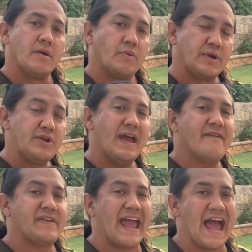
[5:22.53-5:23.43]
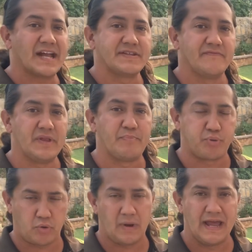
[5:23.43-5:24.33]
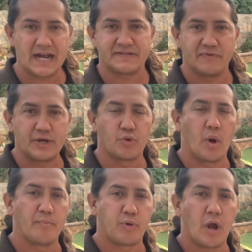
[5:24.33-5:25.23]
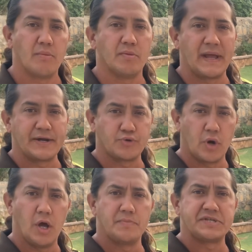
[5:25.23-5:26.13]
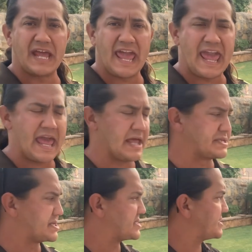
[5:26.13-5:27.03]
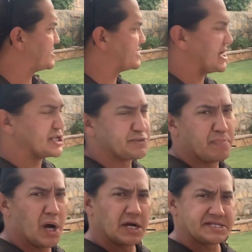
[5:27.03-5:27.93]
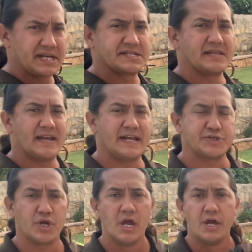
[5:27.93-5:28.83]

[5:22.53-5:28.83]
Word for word: When you have an actively actively growing problem like grubs, ants, chinch bugs, things of that nature,